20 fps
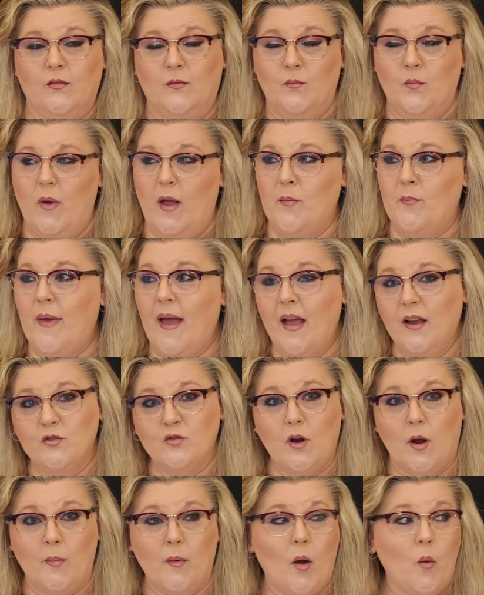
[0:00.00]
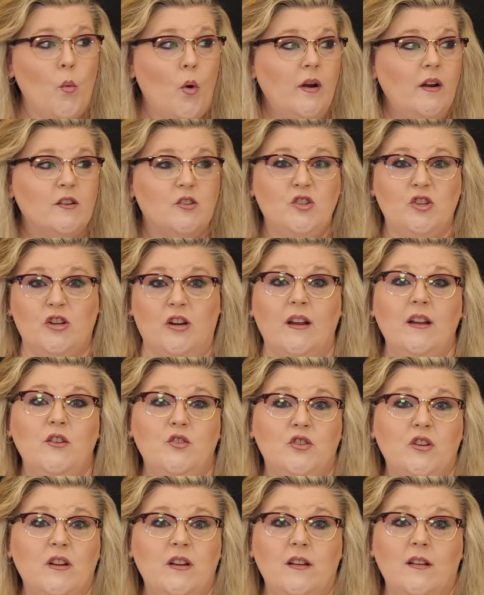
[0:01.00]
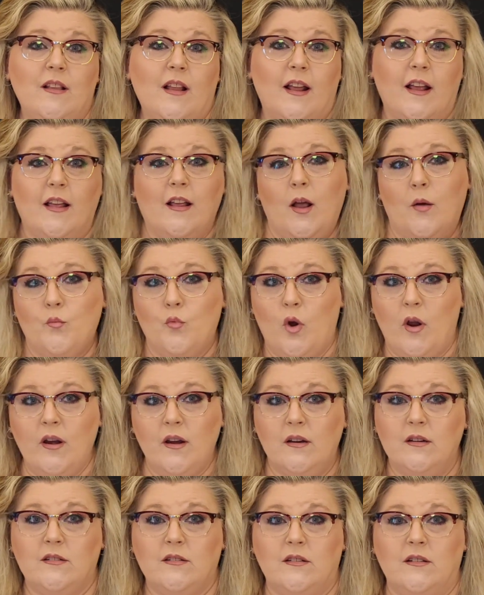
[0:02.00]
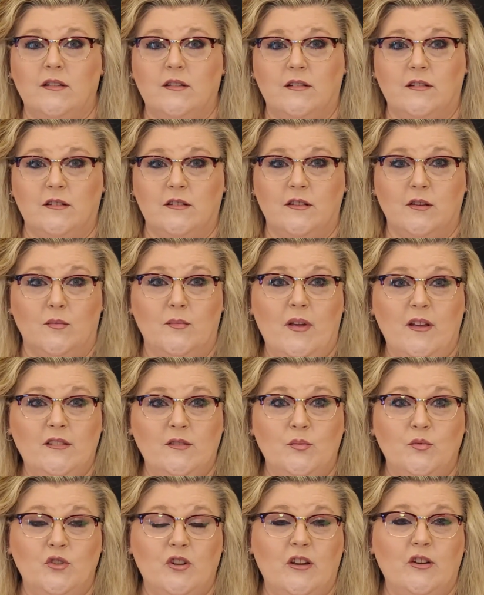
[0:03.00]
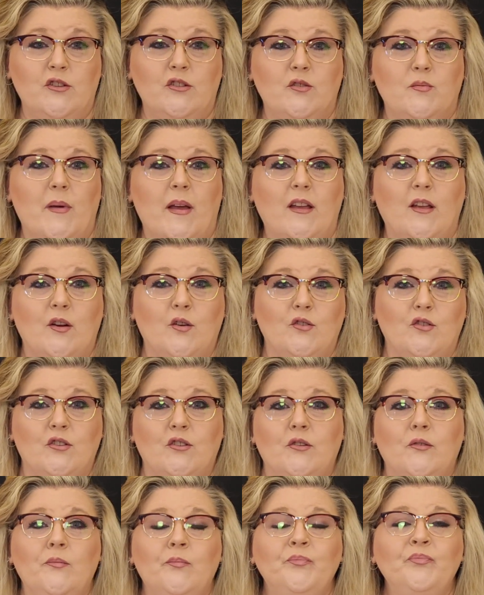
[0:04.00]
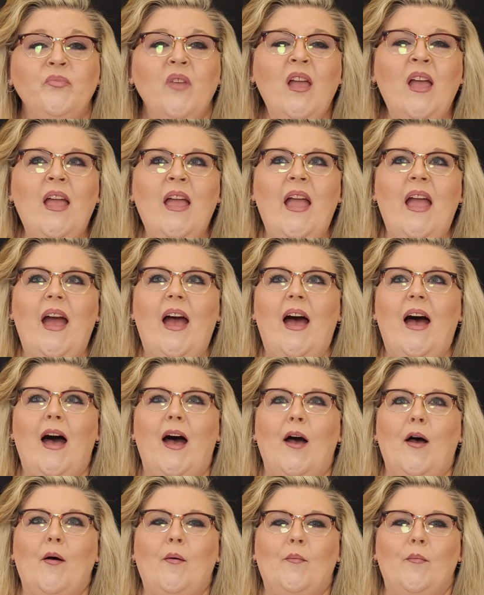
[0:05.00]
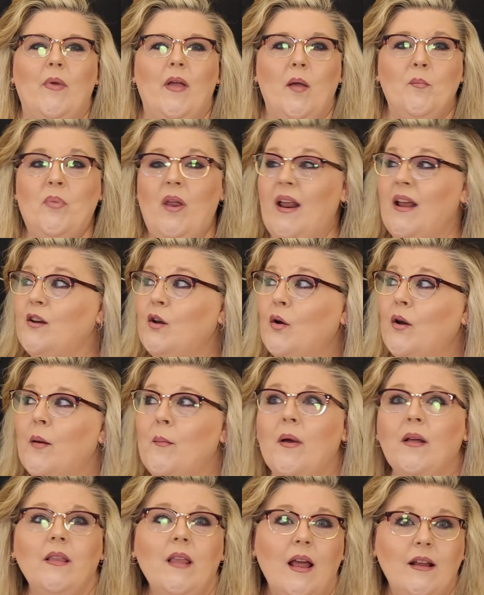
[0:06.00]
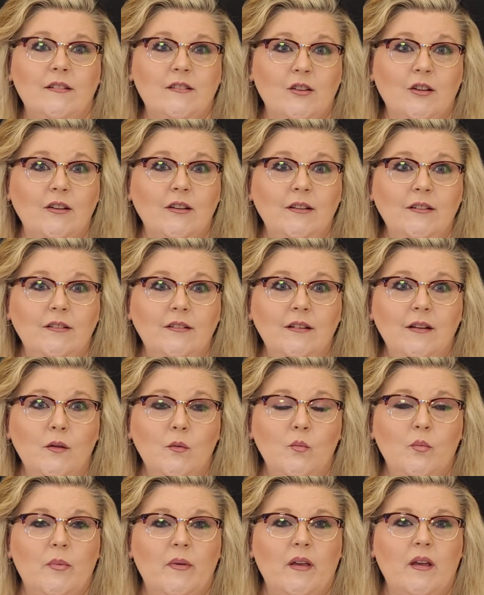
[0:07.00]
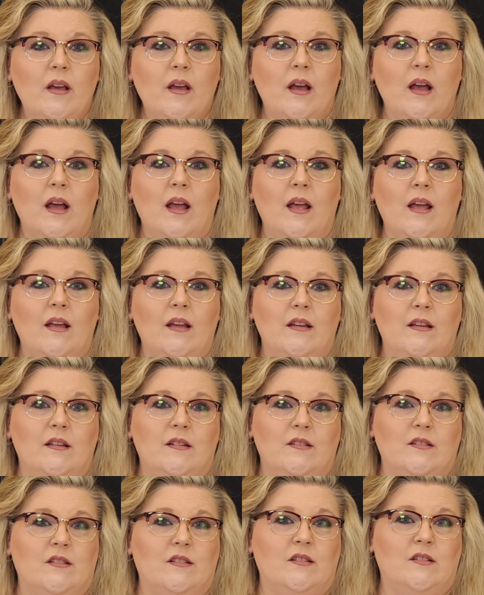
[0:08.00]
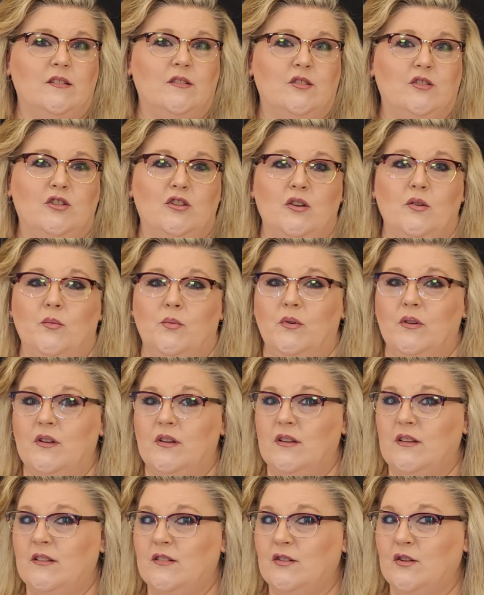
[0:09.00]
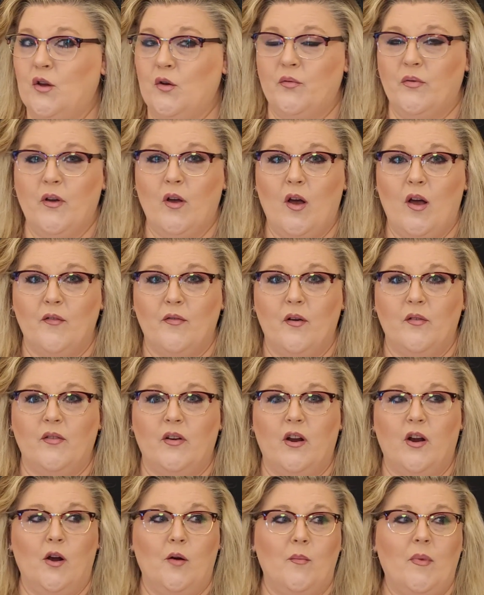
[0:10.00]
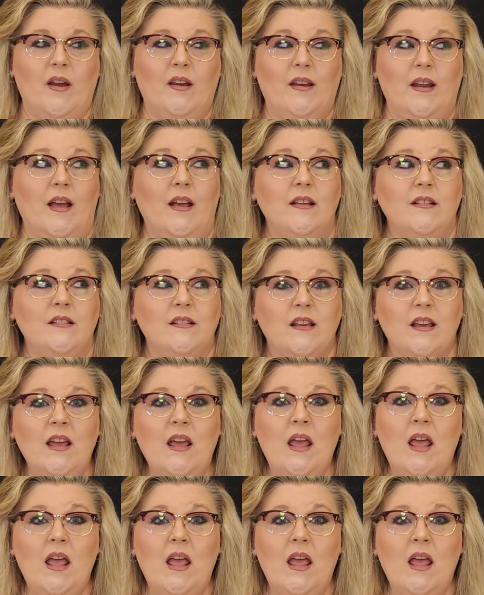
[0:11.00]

my backdrop, I want to change it. Like I'm ready to make some changes back here too. But I don't have my lights on because she was goofing off over here at my desk,